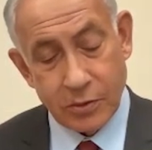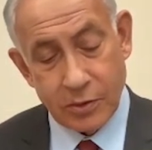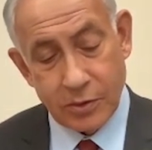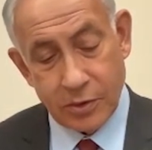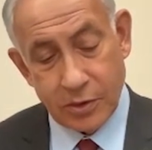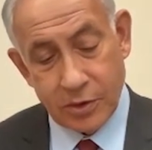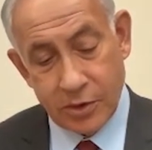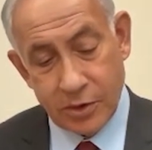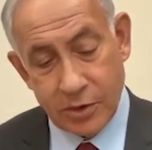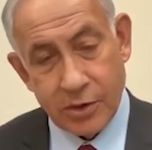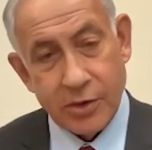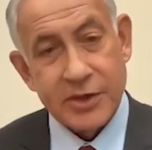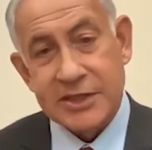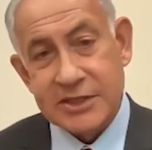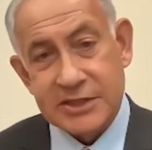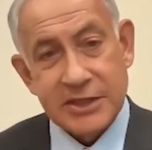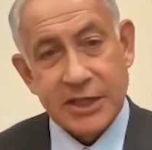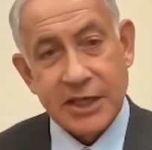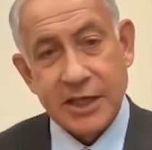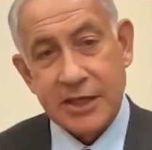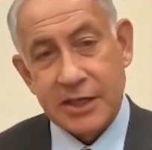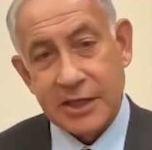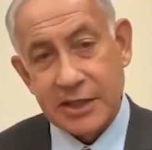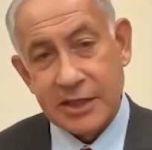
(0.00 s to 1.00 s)
Yoni
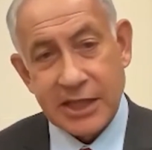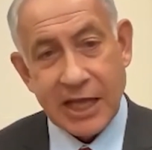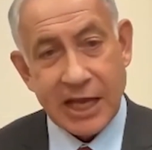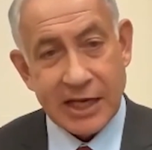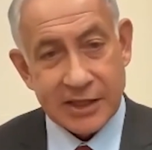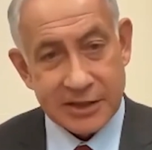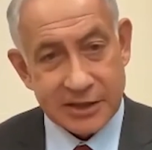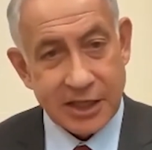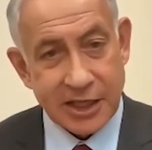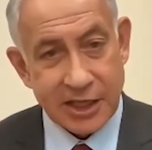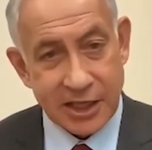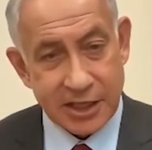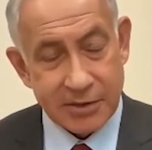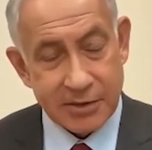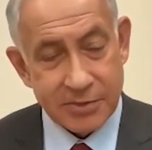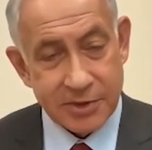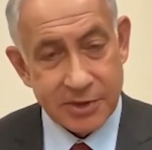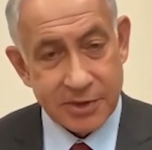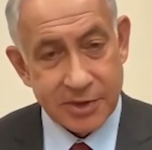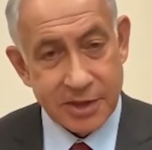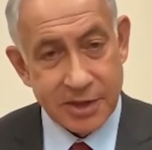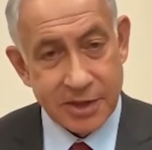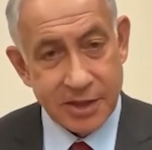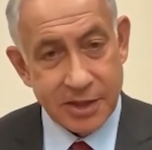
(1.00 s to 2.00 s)
said at that time
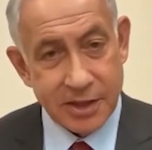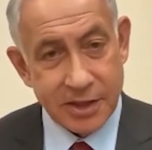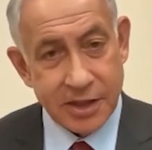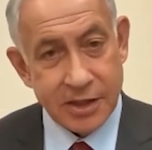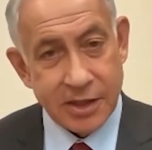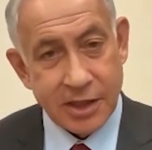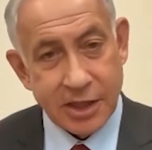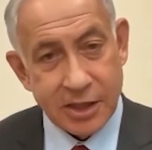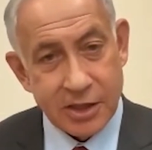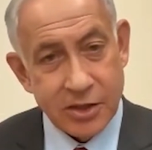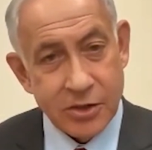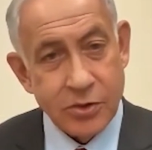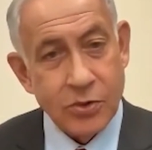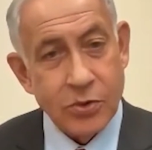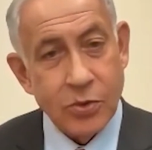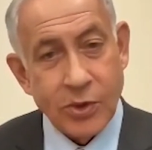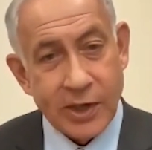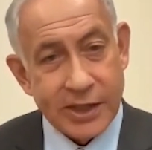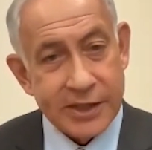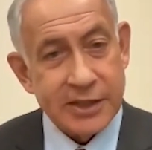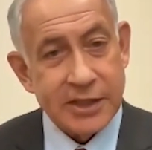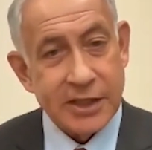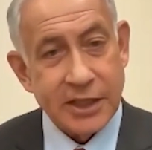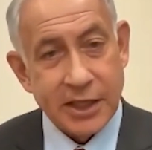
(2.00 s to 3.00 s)
that you
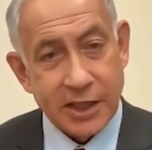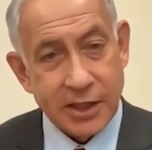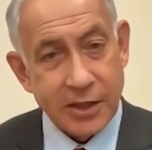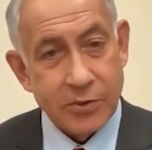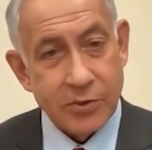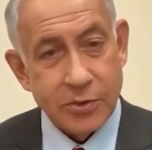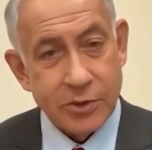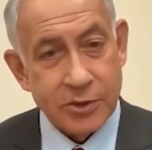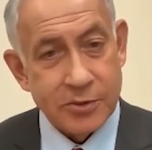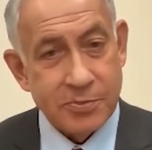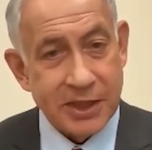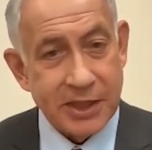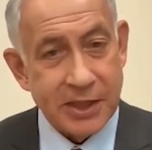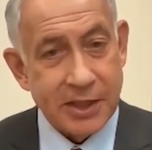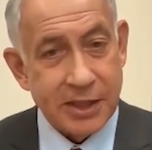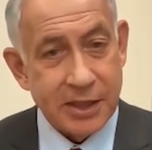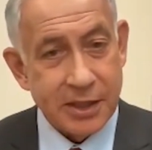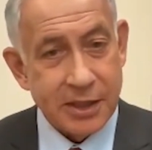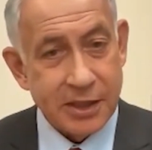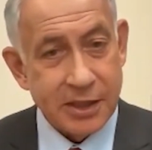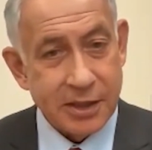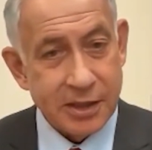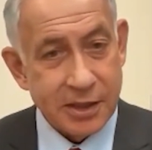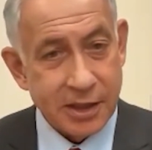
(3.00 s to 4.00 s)
one day would be
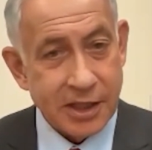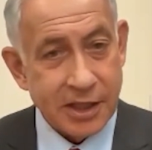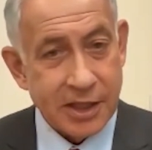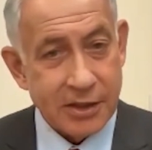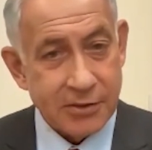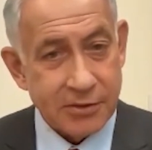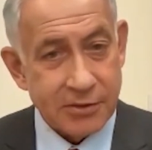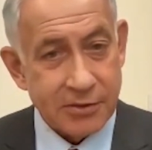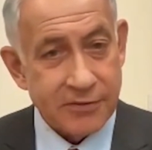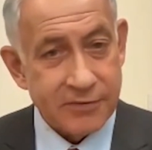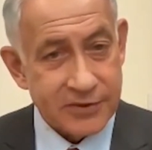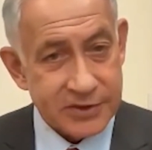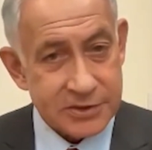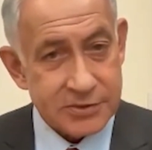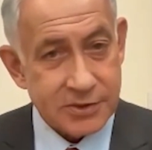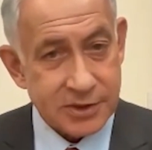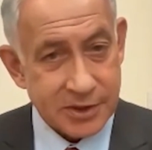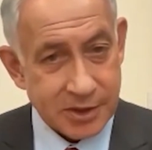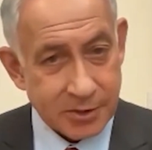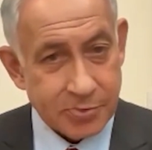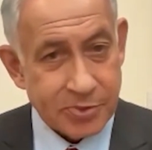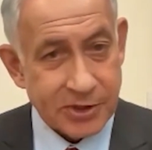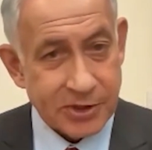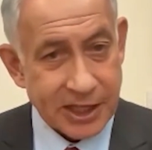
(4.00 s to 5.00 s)
the leader of
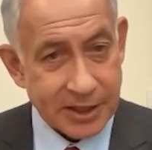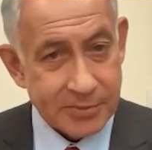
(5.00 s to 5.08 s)
Israel, the prime